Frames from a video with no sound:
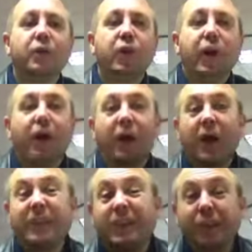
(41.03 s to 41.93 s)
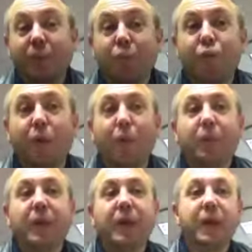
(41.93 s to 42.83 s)
uh, edit them
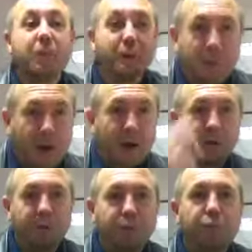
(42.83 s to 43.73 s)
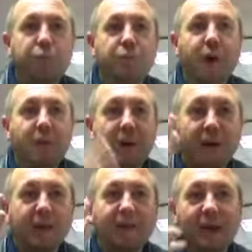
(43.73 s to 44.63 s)
properly, give my mind's, my
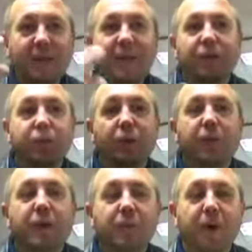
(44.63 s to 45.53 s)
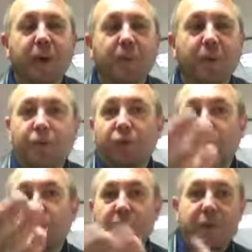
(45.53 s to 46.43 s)
mind's ideas properly on paper.
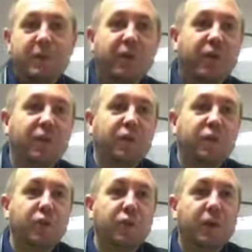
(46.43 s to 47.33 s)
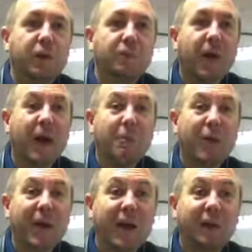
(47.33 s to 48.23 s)
Thought maybe if I get a new um,
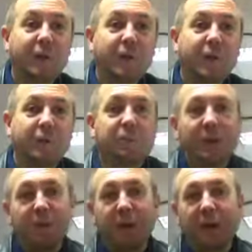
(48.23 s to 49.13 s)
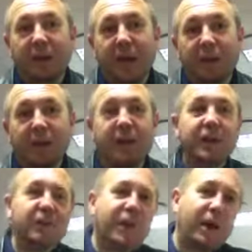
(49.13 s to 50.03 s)
iPad, uh, a bigger camera,
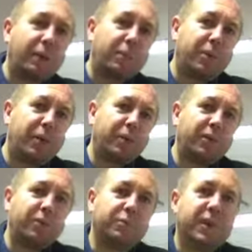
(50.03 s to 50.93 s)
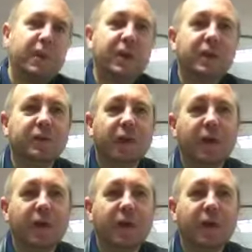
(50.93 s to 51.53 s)
easier upload speed,